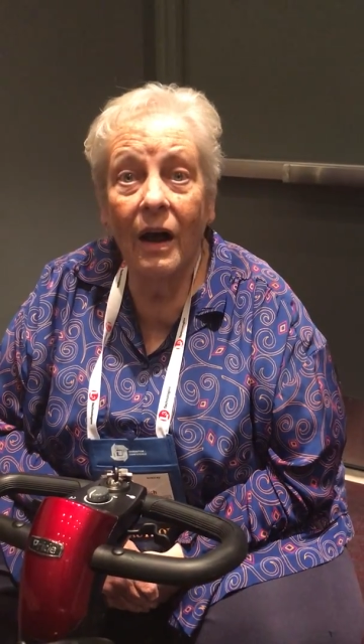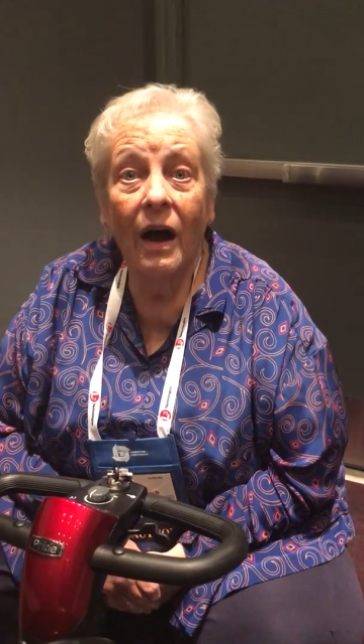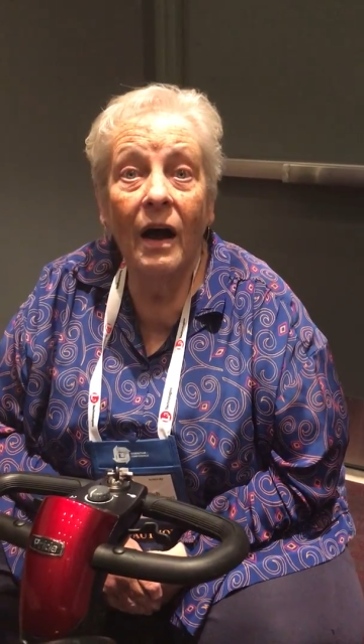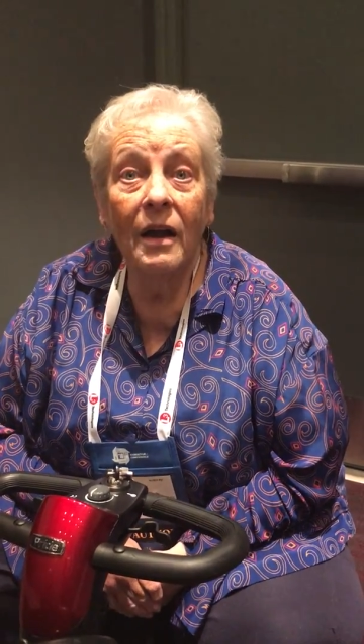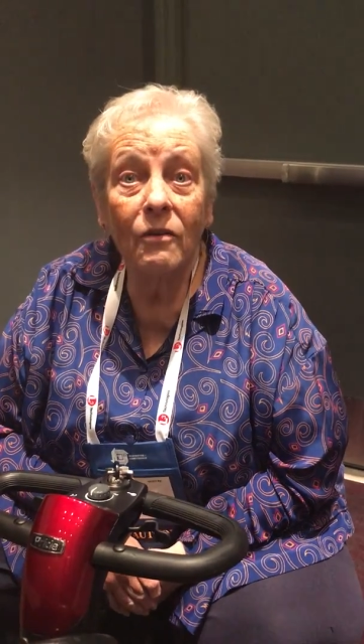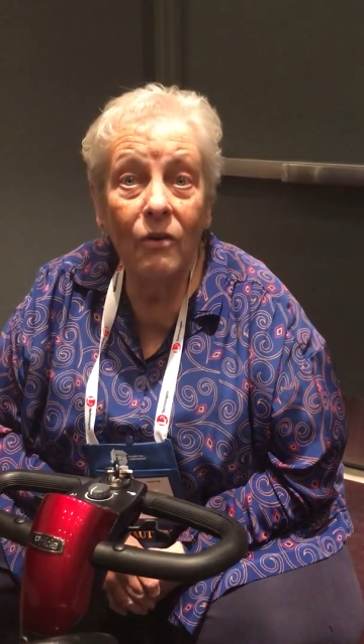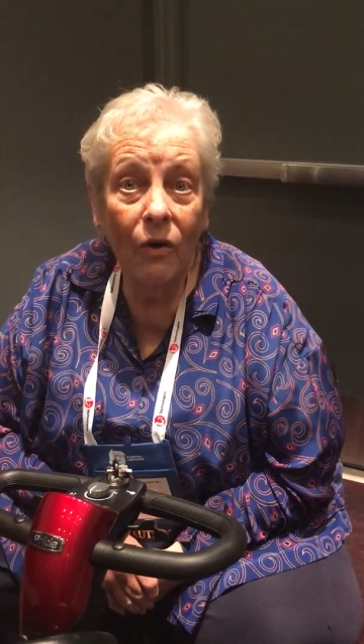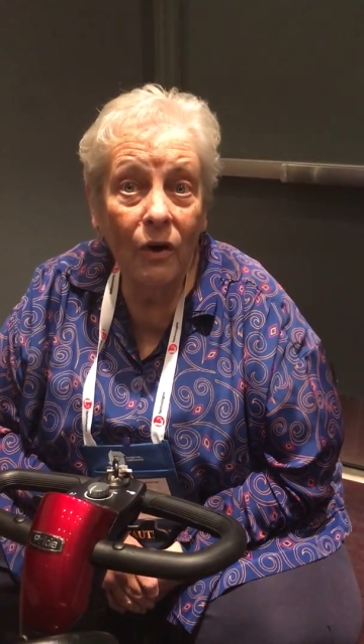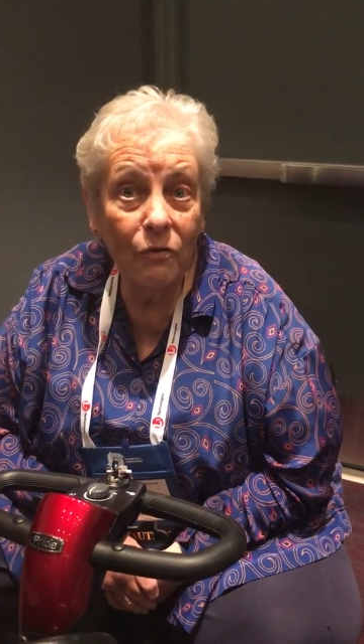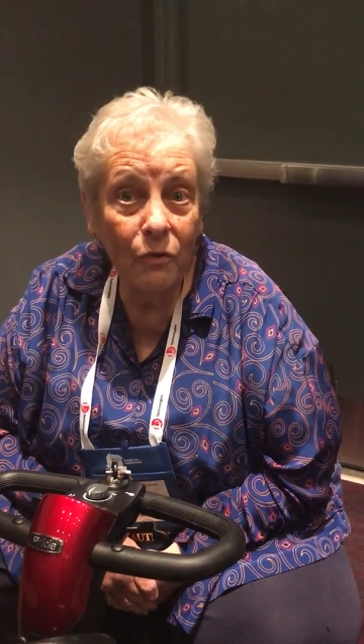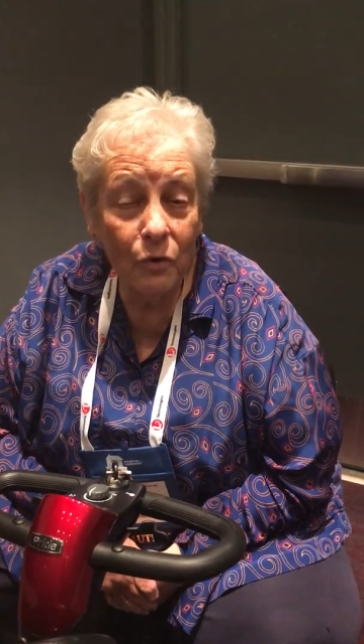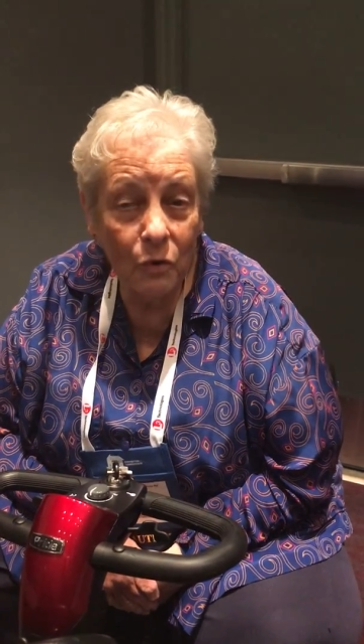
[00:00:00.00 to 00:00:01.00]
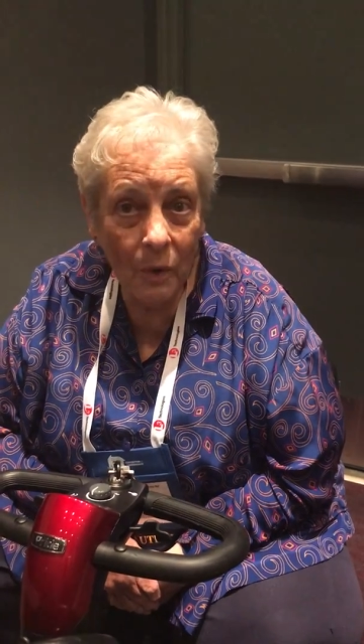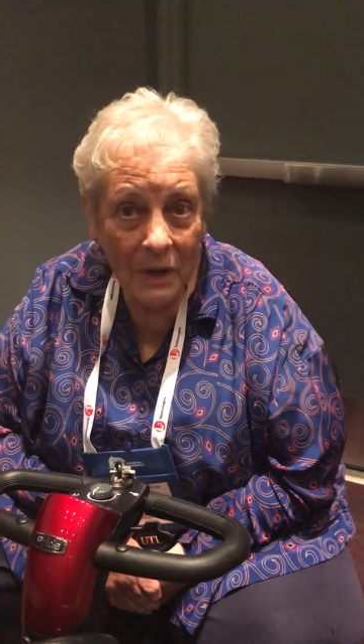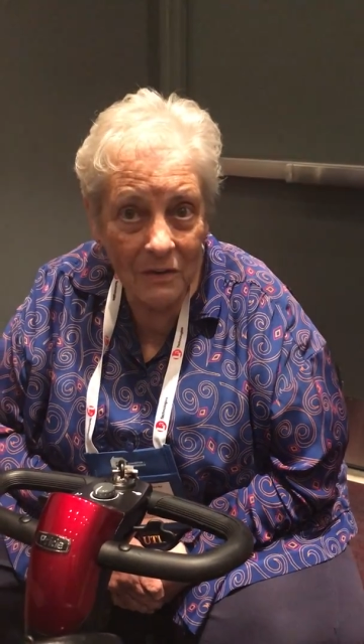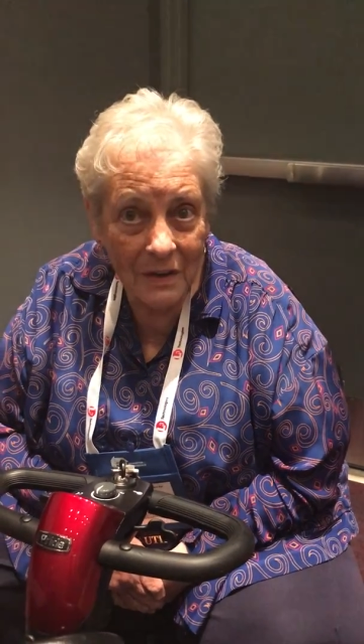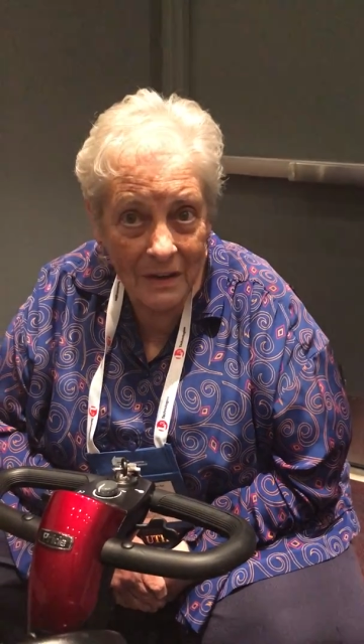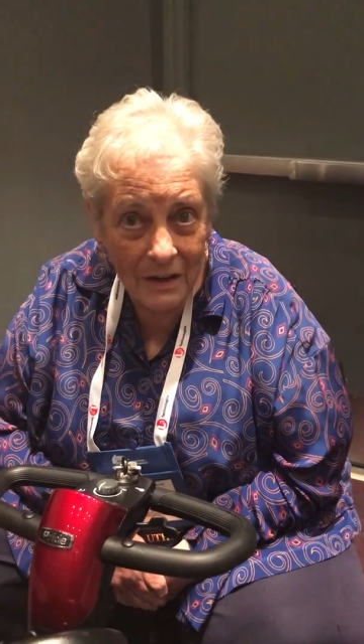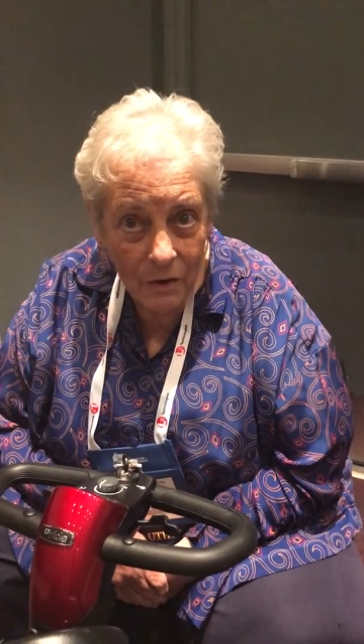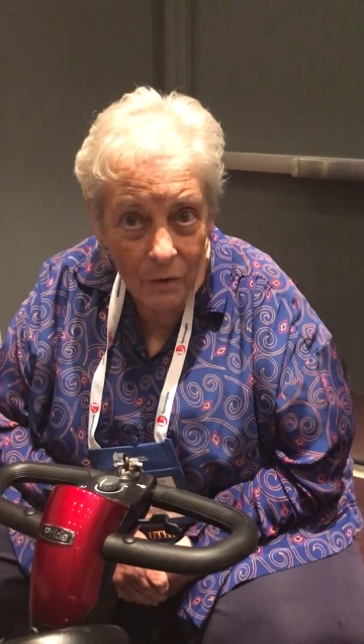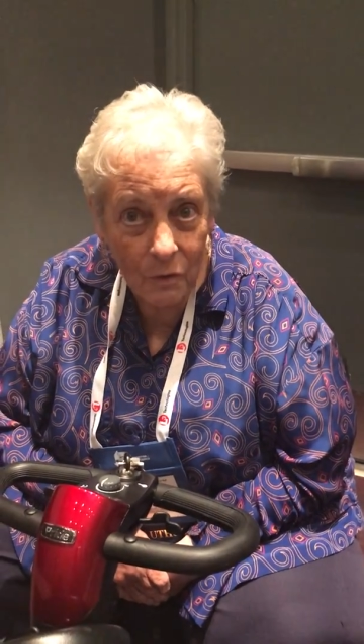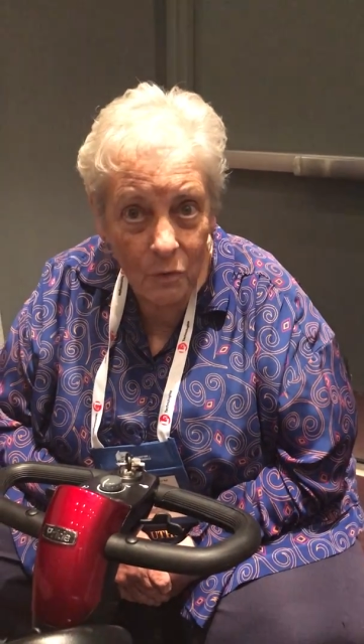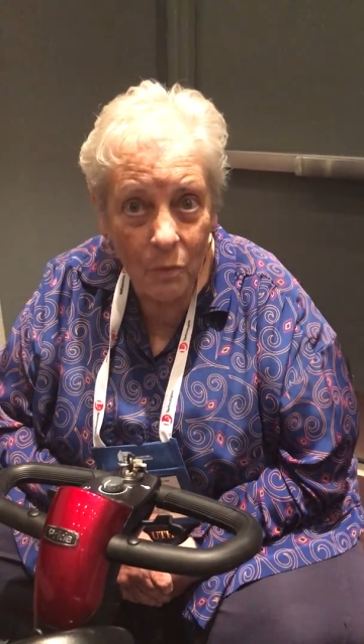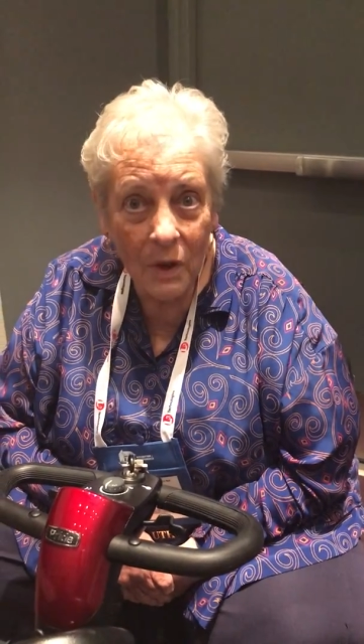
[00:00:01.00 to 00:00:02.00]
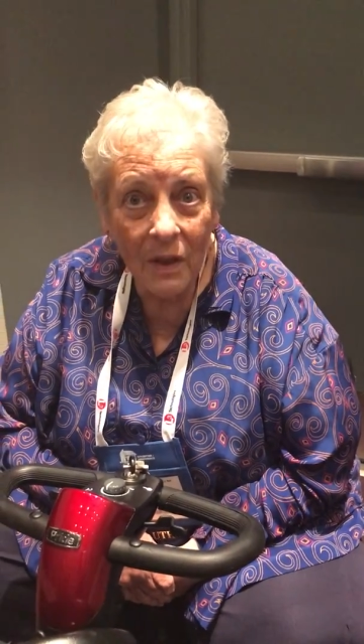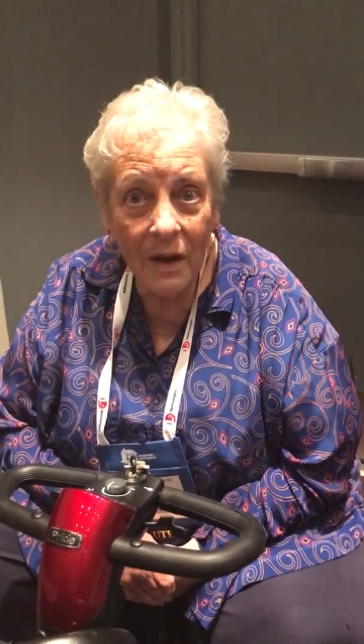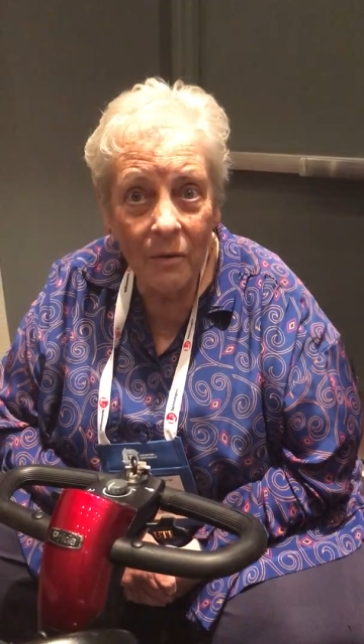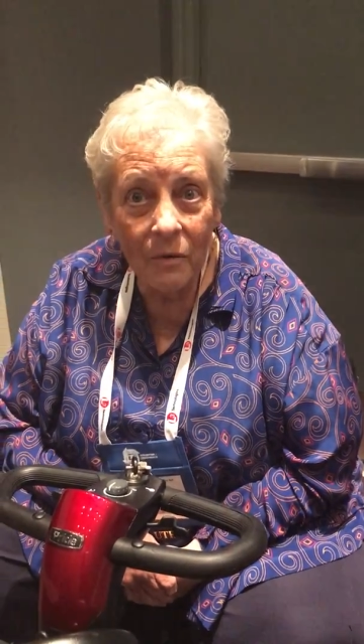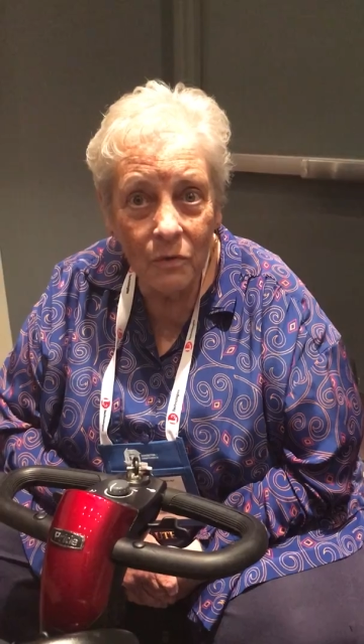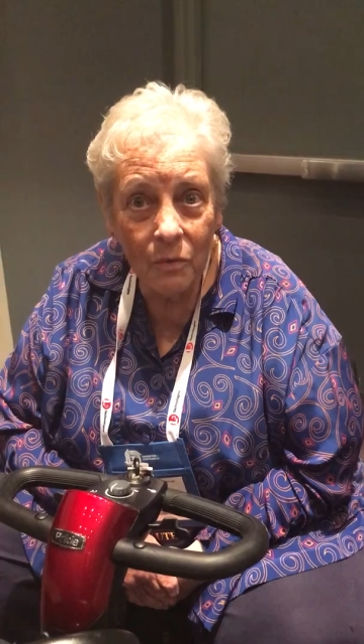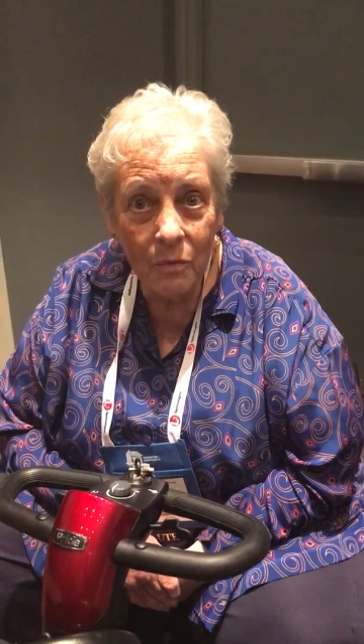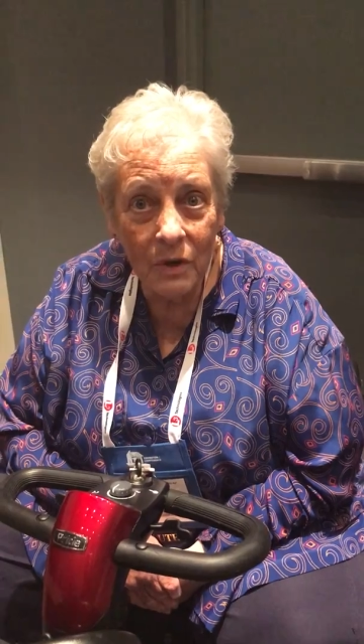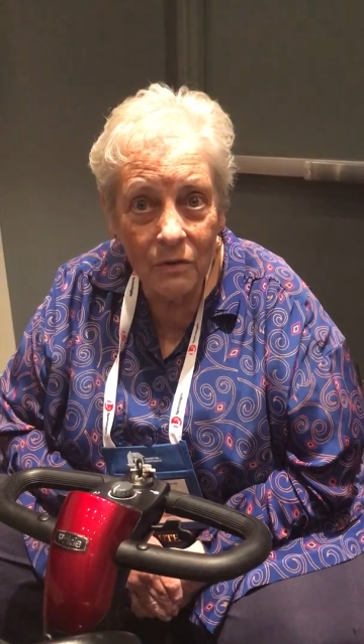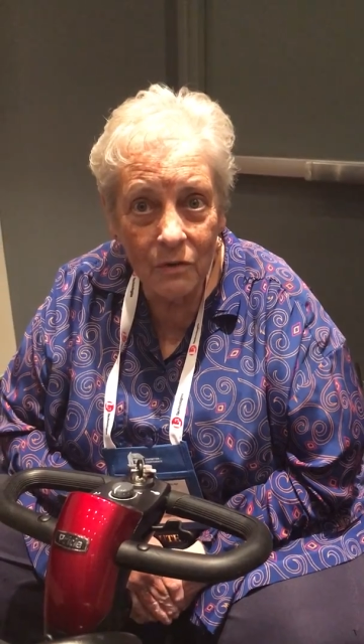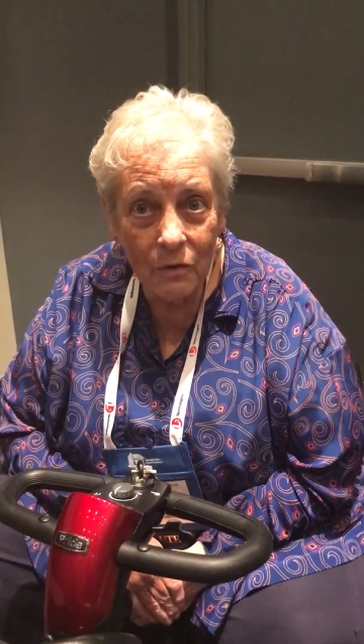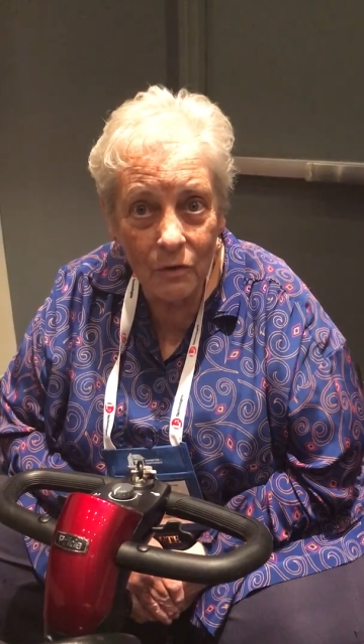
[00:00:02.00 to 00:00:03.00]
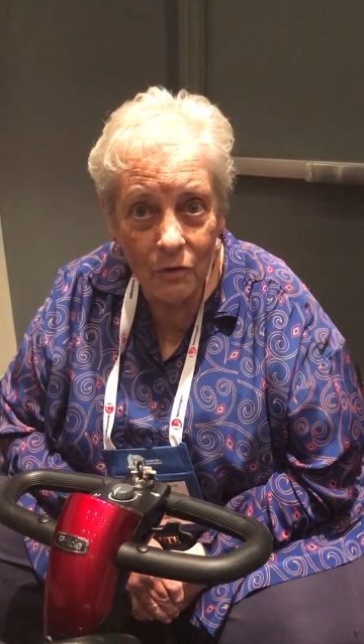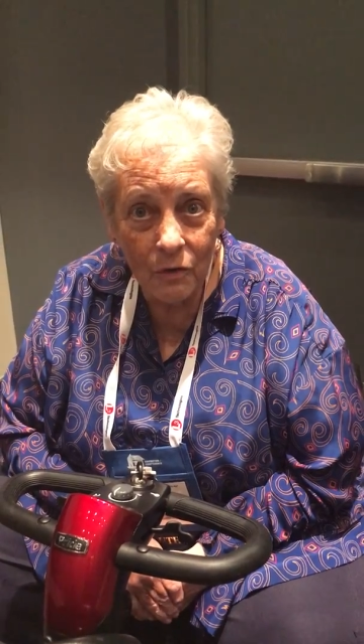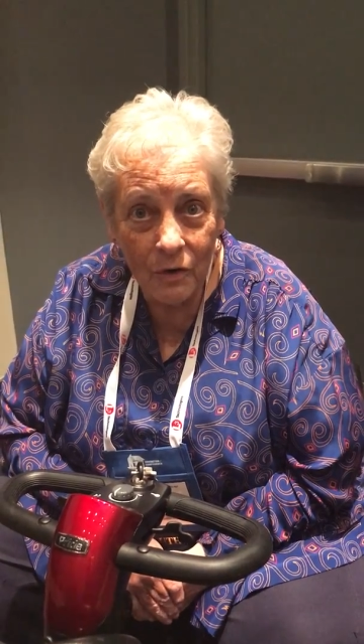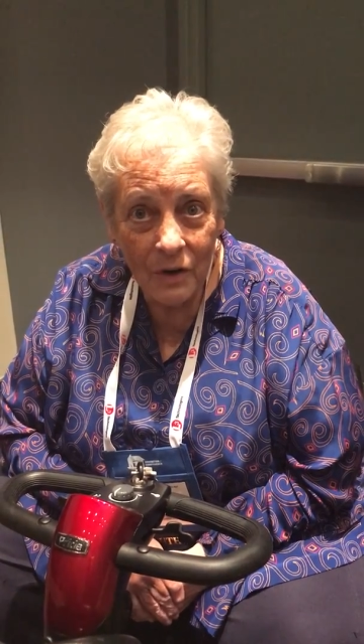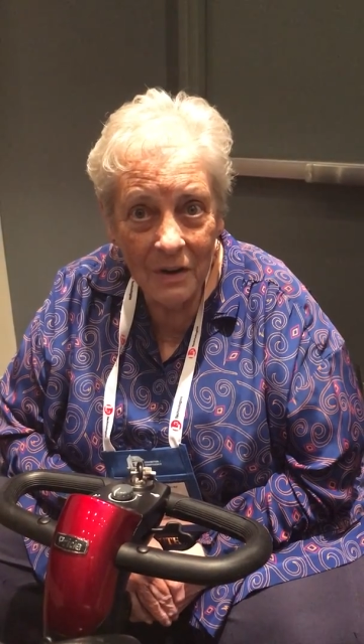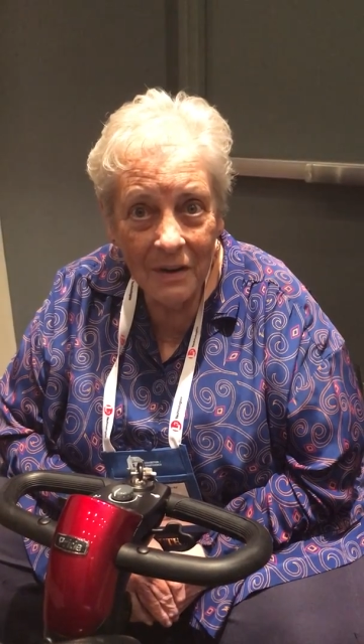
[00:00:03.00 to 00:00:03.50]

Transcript: I taught for 20 years while I was a researcher.